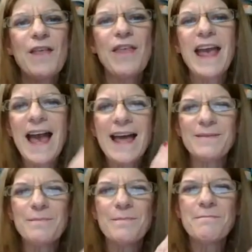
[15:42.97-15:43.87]
they
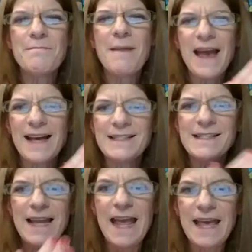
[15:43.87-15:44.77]
had
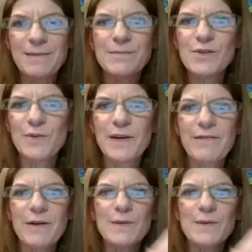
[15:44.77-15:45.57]
man's names or whatever.